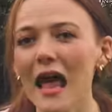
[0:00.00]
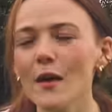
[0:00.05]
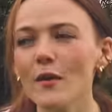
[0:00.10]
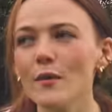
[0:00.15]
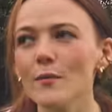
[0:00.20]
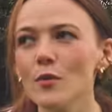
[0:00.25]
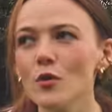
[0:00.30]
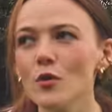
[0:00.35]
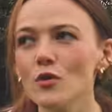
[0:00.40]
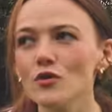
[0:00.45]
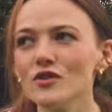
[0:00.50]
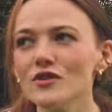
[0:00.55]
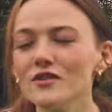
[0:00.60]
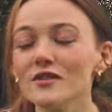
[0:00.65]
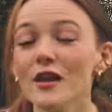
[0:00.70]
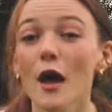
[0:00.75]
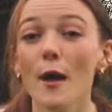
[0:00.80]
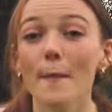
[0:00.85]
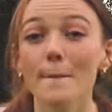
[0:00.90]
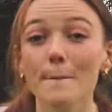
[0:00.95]
how important
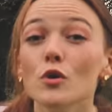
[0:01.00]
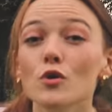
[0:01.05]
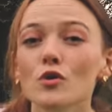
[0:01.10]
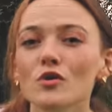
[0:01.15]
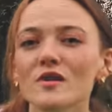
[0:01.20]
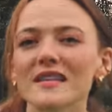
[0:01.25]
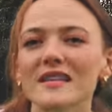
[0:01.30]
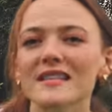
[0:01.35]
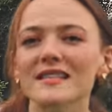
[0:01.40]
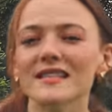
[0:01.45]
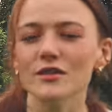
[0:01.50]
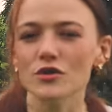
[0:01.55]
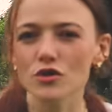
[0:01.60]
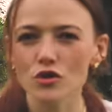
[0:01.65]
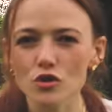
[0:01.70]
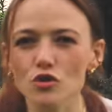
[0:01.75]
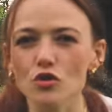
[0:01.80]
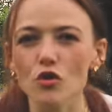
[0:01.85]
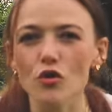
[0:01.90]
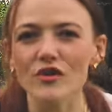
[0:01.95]
mood is in
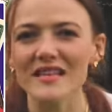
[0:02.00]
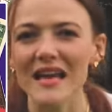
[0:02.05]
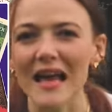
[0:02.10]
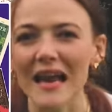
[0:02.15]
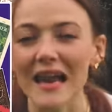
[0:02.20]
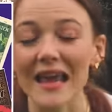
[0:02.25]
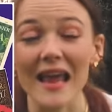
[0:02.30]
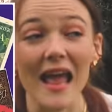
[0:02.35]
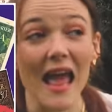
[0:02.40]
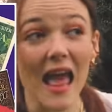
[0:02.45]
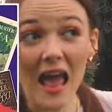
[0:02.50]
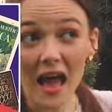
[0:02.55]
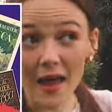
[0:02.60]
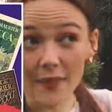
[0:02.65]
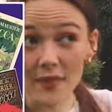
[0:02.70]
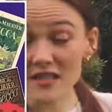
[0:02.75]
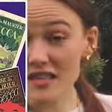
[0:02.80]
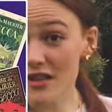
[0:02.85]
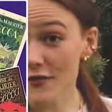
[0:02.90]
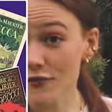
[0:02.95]
storytelling,
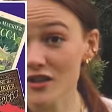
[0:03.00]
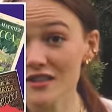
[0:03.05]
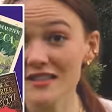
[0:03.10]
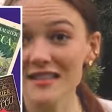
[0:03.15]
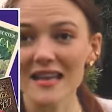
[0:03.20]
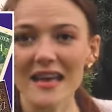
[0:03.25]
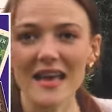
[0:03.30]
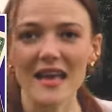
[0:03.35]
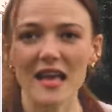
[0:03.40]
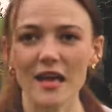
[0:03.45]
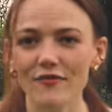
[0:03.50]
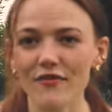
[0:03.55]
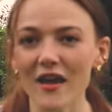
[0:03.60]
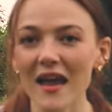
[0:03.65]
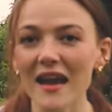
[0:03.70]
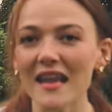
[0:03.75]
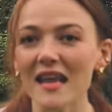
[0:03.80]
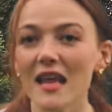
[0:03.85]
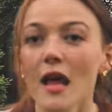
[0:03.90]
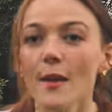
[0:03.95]
and the difference, if
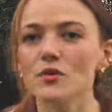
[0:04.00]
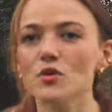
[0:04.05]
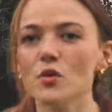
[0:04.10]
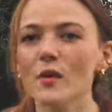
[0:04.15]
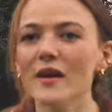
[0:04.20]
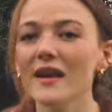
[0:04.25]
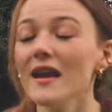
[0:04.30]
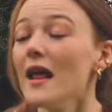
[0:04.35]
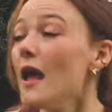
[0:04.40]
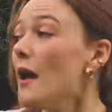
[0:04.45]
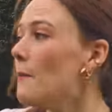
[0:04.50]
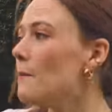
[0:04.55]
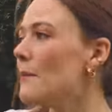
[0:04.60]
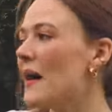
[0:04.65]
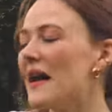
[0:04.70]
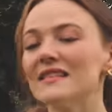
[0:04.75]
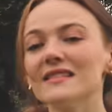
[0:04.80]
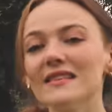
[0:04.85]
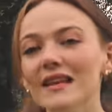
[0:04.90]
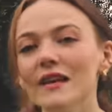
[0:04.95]
any, between
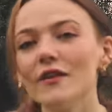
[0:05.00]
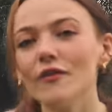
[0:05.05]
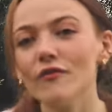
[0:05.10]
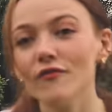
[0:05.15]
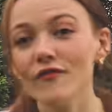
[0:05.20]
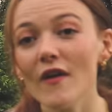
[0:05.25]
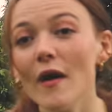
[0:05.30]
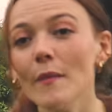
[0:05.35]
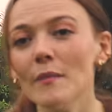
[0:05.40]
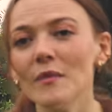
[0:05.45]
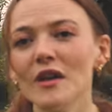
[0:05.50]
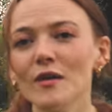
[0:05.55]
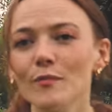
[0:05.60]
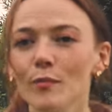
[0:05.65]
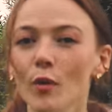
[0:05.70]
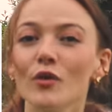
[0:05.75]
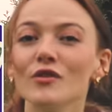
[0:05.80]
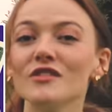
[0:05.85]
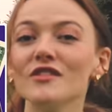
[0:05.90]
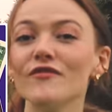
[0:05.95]
masculine and feminine
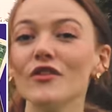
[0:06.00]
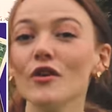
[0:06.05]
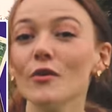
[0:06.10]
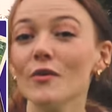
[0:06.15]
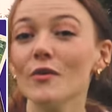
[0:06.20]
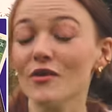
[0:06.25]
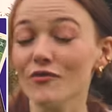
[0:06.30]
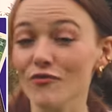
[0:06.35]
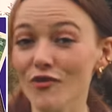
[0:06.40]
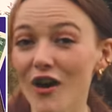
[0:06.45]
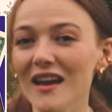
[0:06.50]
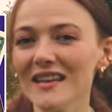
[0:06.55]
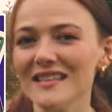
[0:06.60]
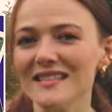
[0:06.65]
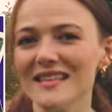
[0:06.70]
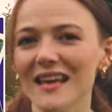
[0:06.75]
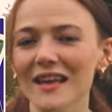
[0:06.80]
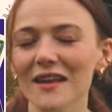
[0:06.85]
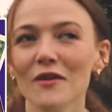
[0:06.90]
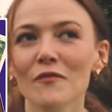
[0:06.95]
points of view in
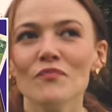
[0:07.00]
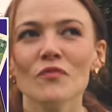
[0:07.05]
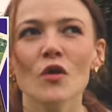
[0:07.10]
writing.